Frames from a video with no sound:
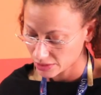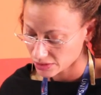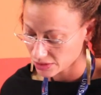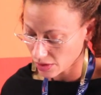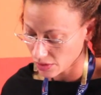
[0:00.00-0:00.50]

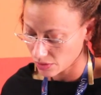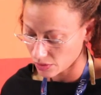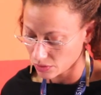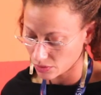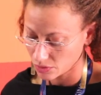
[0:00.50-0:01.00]

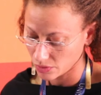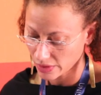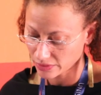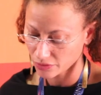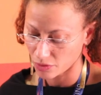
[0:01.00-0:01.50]
So,
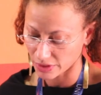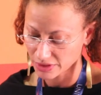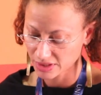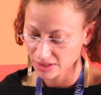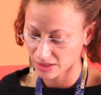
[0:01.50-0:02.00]
and of
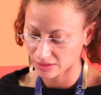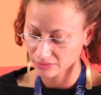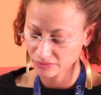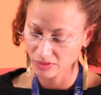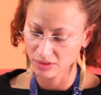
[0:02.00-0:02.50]
course,
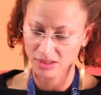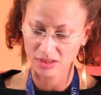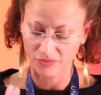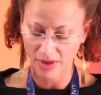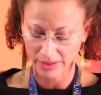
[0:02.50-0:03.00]

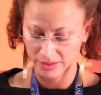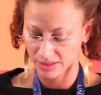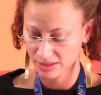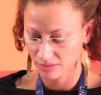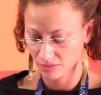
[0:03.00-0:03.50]
this
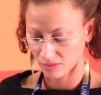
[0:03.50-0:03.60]
affects